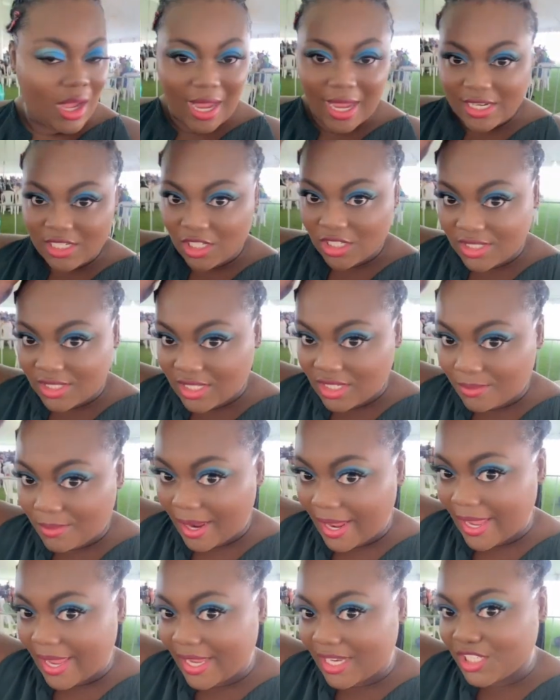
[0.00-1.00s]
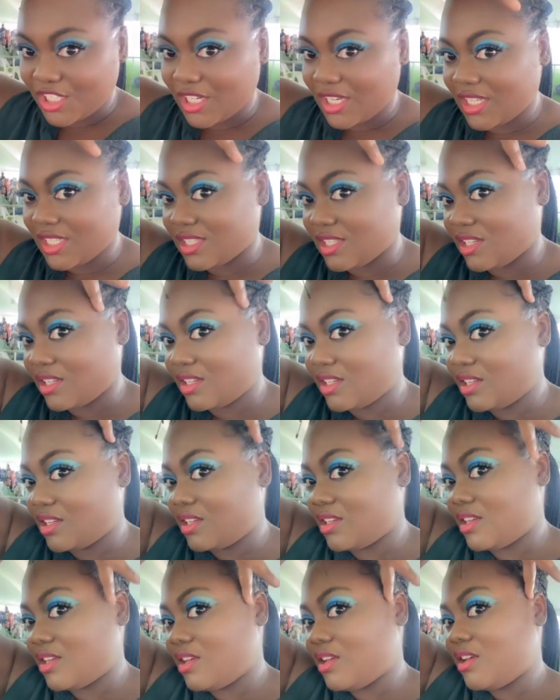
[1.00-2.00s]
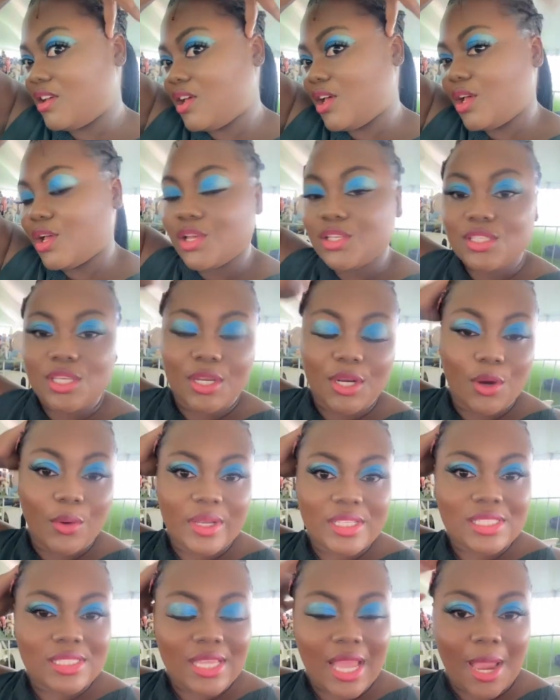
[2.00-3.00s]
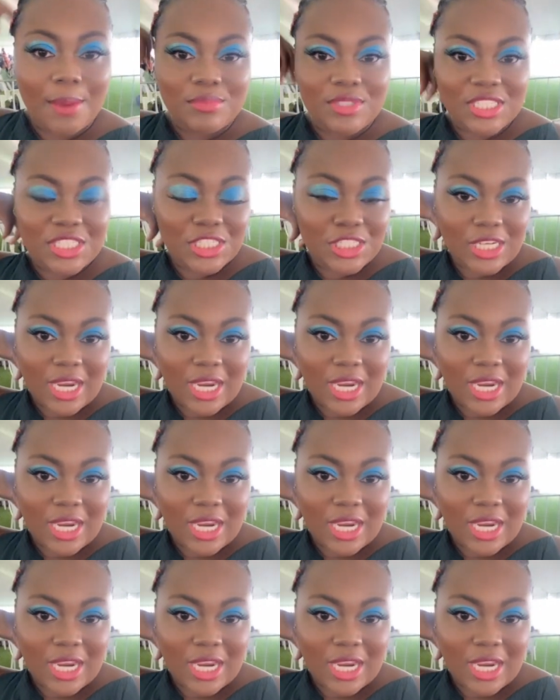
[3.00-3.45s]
I just did my edges. So now it's time to